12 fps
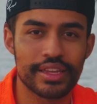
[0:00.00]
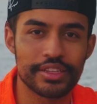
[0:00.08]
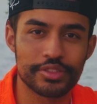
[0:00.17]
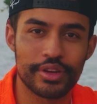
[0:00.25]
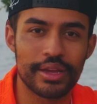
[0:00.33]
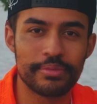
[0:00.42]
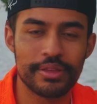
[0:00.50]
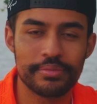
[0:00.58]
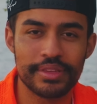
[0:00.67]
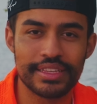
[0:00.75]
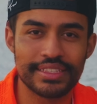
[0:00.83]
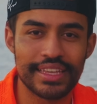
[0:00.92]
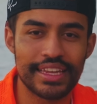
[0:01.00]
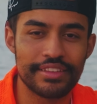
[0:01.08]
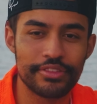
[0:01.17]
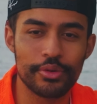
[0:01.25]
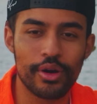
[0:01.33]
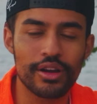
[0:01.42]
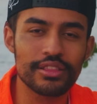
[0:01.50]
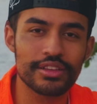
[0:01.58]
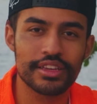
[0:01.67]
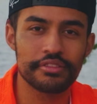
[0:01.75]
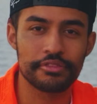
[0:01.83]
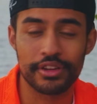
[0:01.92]
I can describe them is that if you are
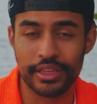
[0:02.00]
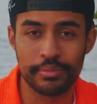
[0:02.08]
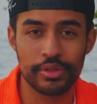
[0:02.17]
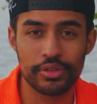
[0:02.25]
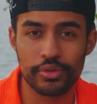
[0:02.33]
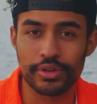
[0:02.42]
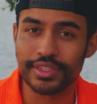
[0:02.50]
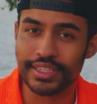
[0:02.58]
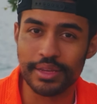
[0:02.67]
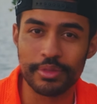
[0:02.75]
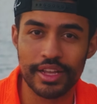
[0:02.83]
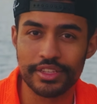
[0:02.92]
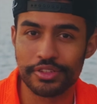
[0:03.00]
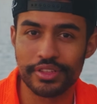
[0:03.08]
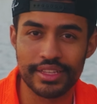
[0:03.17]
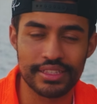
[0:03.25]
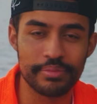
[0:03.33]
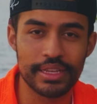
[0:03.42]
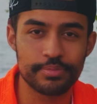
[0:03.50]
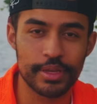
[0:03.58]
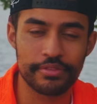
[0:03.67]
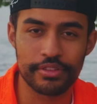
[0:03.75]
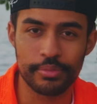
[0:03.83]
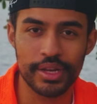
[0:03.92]
looking for a gimbal or a stabilizer that's the best
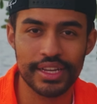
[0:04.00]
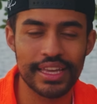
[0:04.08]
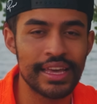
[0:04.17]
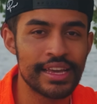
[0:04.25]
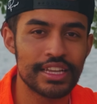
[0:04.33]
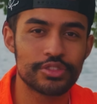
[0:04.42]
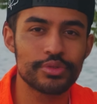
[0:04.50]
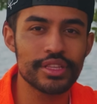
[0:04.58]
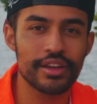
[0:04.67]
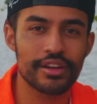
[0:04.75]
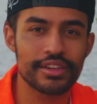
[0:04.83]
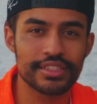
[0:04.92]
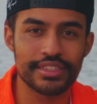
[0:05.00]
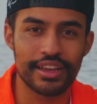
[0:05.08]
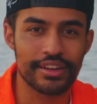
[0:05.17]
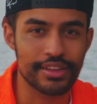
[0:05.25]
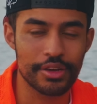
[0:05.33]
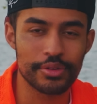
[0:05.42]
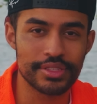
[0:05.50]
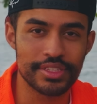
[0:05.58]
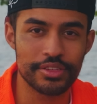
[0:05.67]
bang for buck, it's really hard to not go with